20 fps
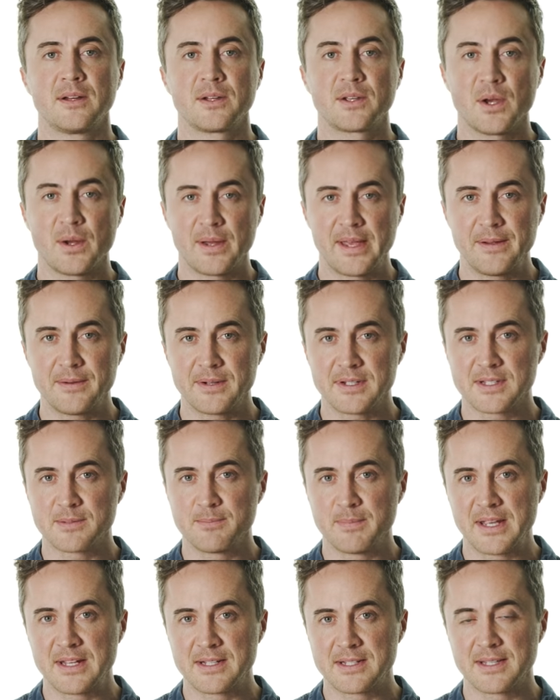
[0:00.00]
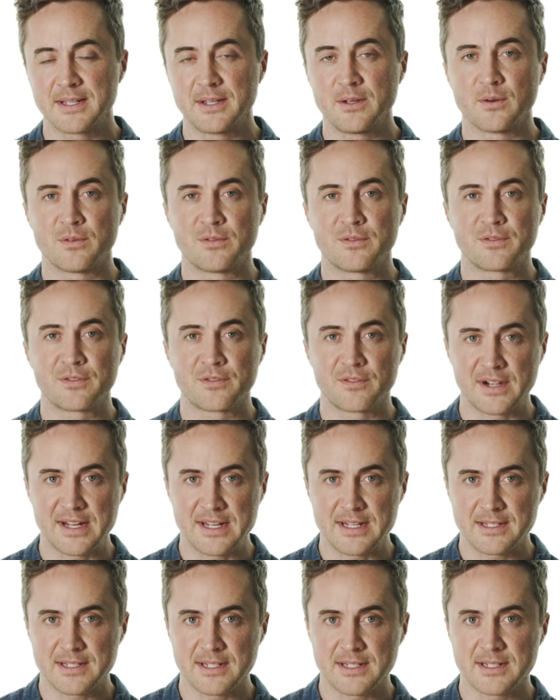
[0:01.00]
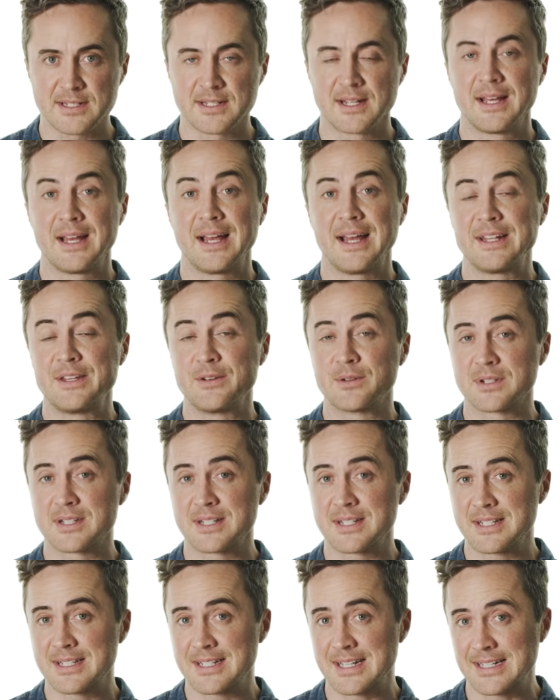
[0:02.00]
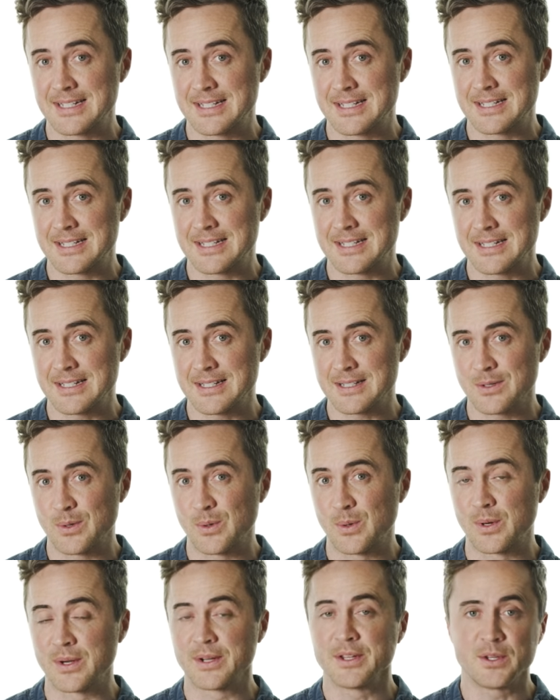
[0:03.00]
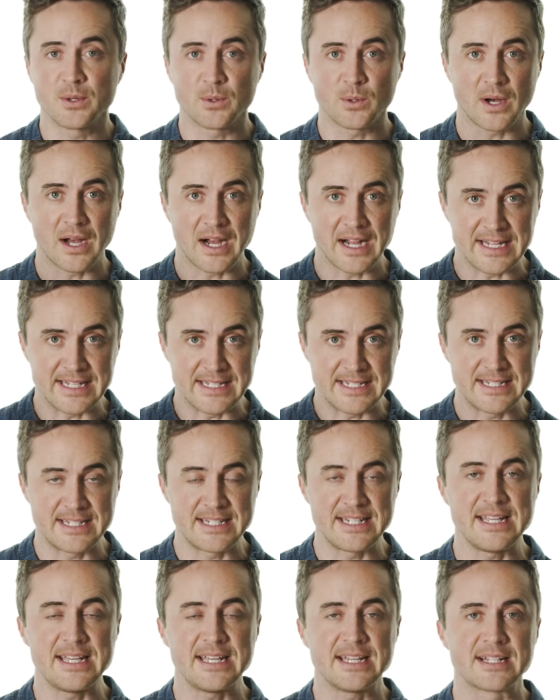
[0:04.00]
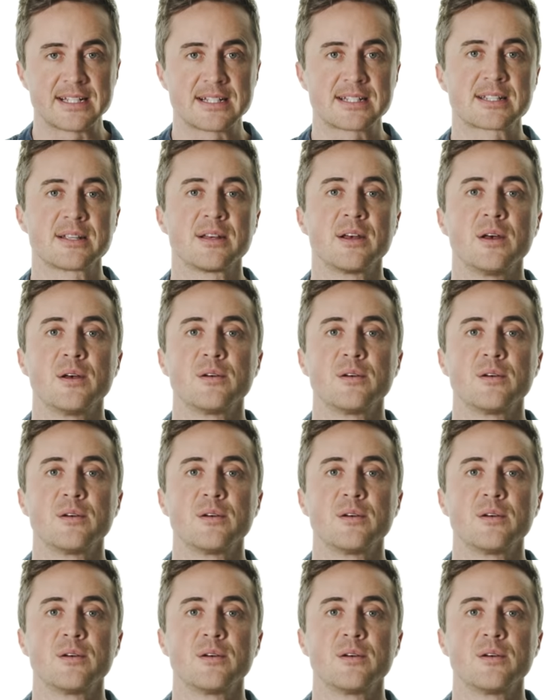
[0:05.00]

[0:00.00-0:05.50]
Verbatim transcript: Coherence means that your phrases and your sentences or your ideas